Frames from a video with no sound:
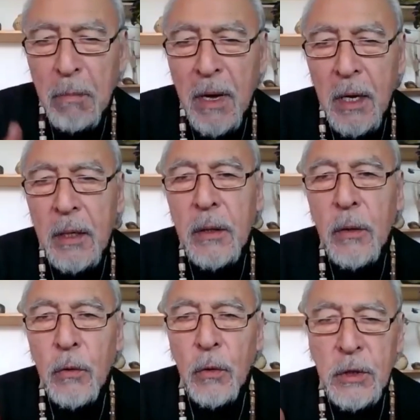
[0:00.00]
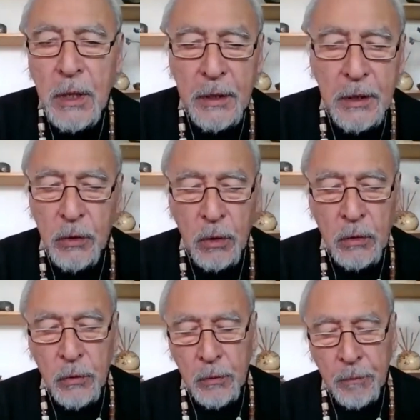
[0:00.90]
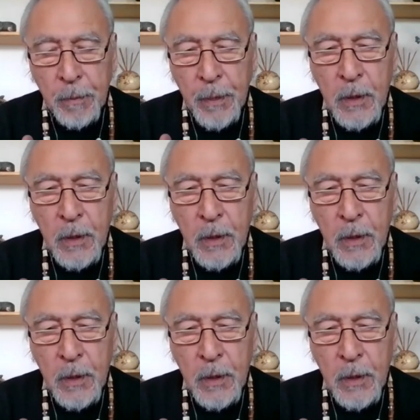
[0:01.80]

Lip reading: the man who looks like his uncle.